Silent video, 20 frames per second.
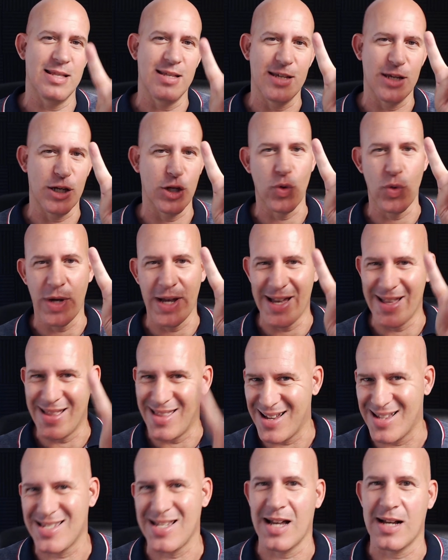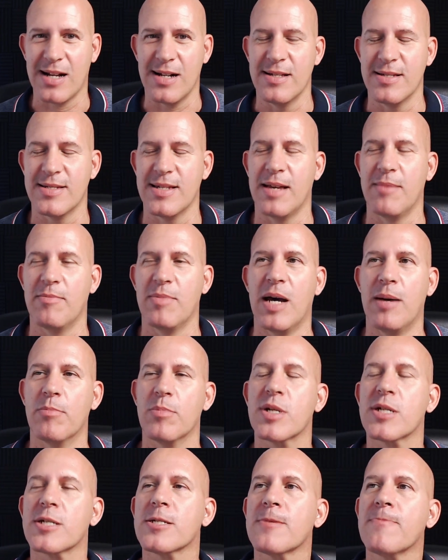you get exactly the same
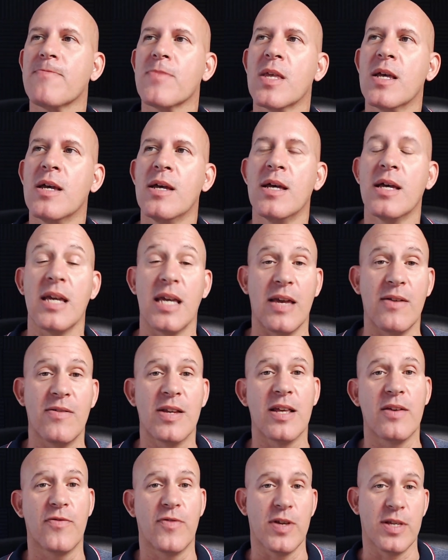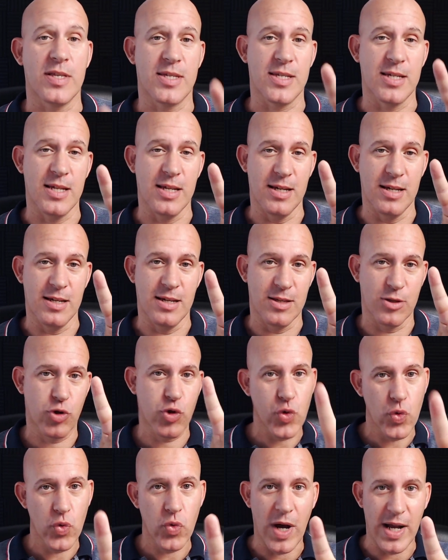numbers. Even if it's
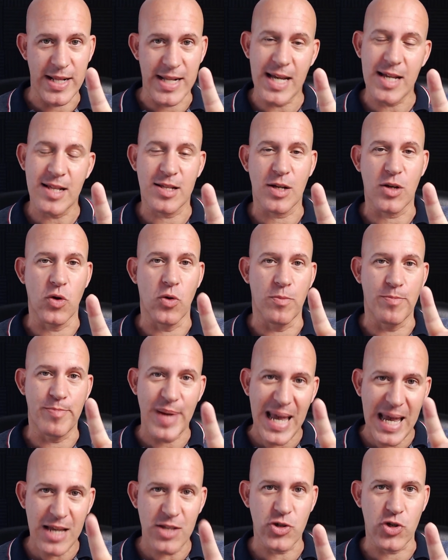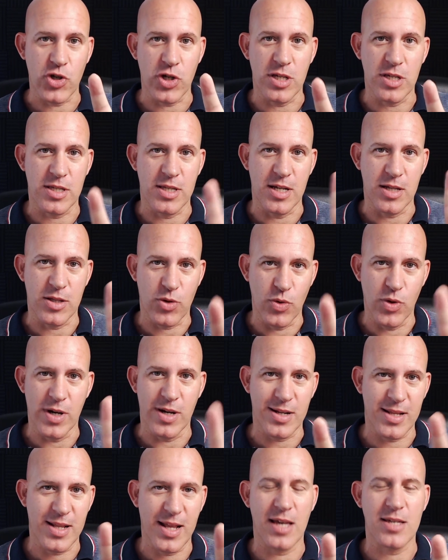2 identical pages that you are
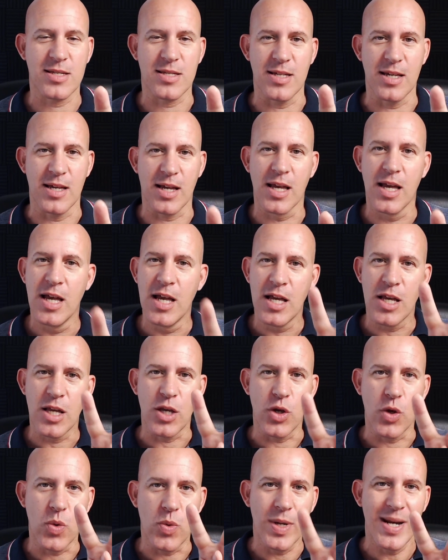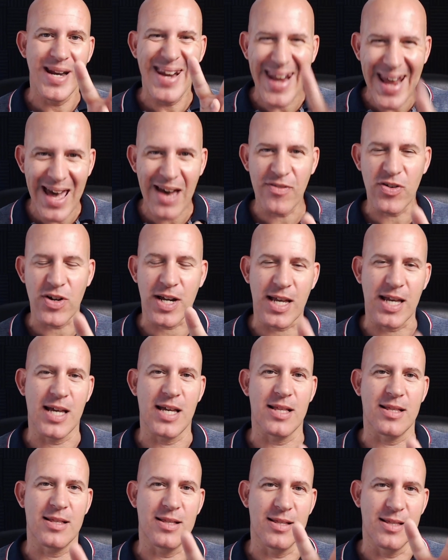testing, you will never
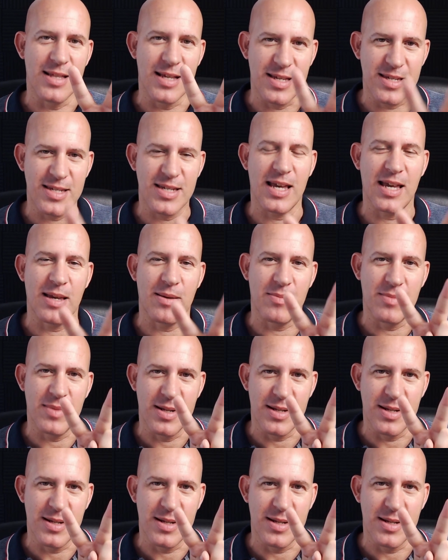get the same